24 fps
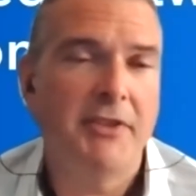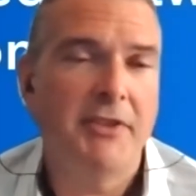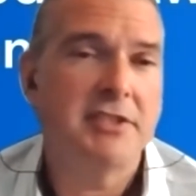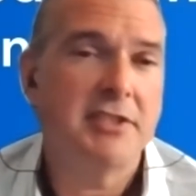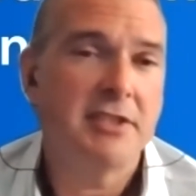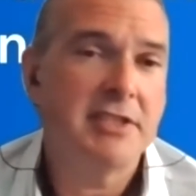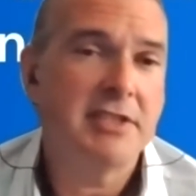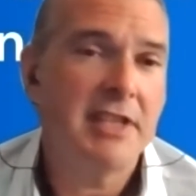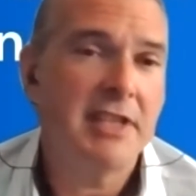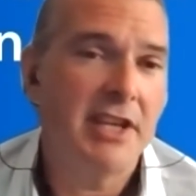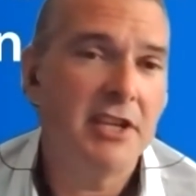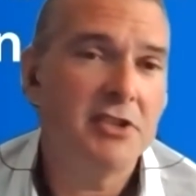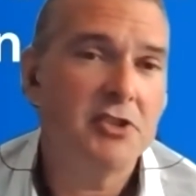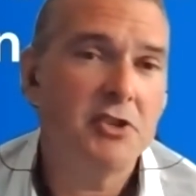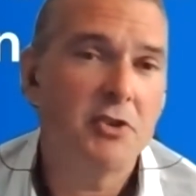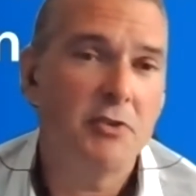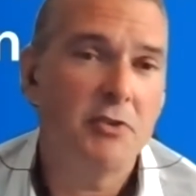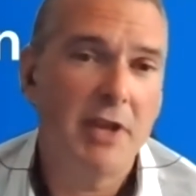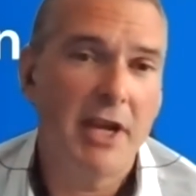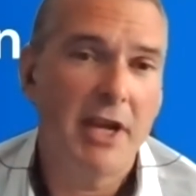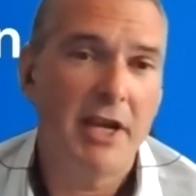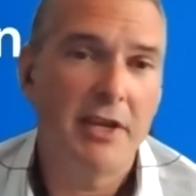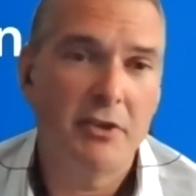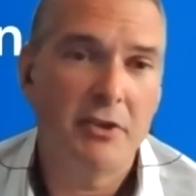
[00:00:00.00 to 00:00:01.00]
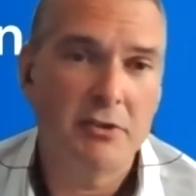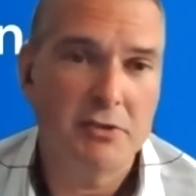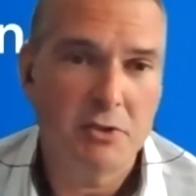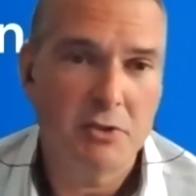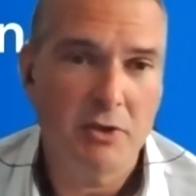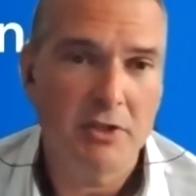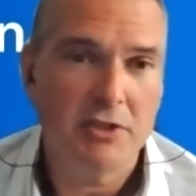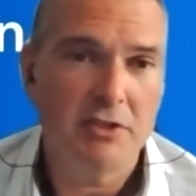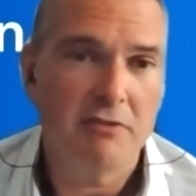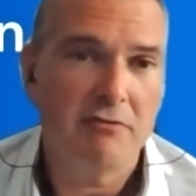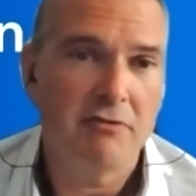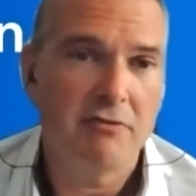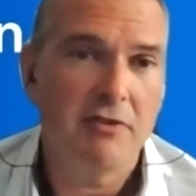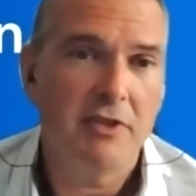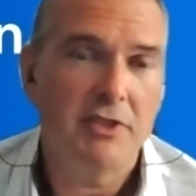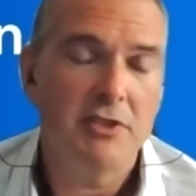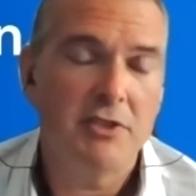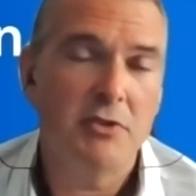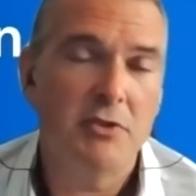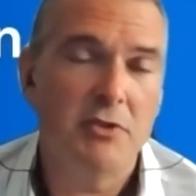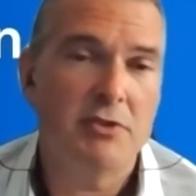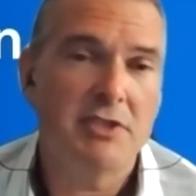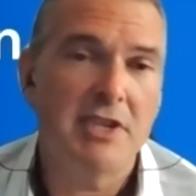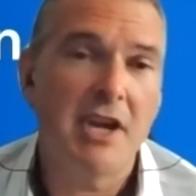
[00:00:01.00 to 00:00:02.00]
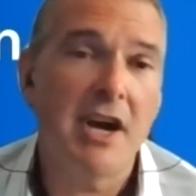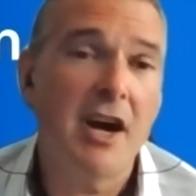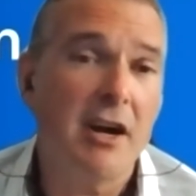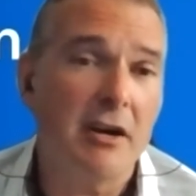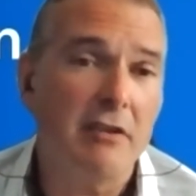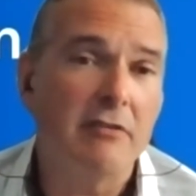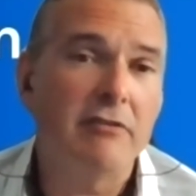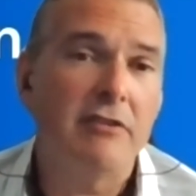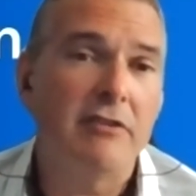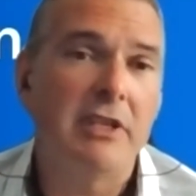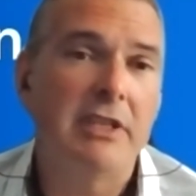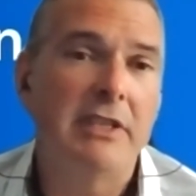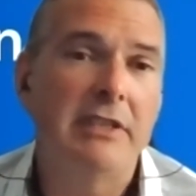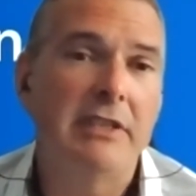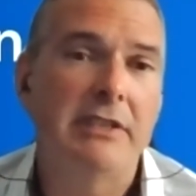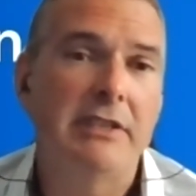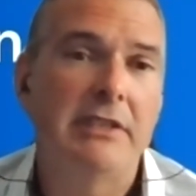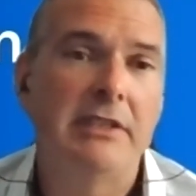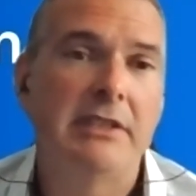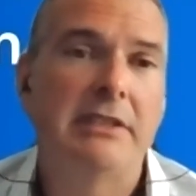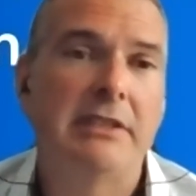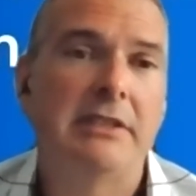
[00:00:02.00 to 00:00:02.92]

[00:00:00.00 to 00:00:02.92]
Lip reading: This is the issue that you sought to solve, right?